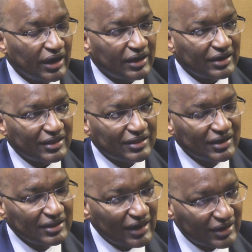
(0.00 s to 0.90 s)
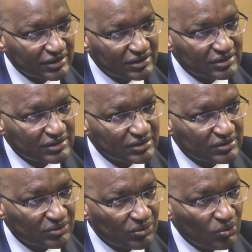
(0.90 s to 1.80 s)
And I think that is
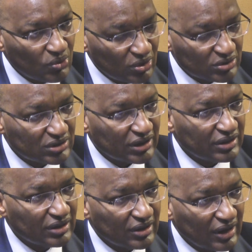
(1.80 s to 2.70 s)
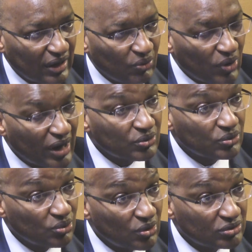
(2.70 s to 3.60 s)
what one
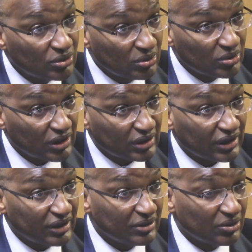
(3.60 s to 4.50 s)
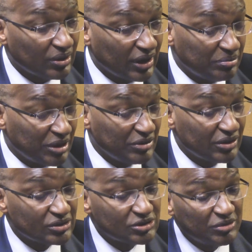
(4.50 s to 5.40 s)
would want to look at. And maybe
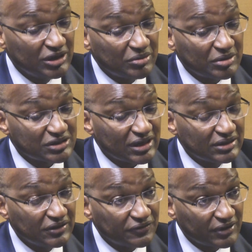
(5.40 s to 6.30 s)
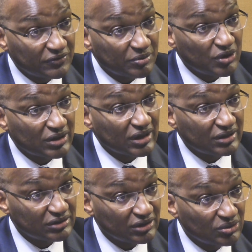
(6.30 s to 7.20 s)
those minimums are different from one
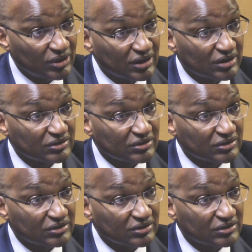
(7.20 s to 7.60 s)
country to another.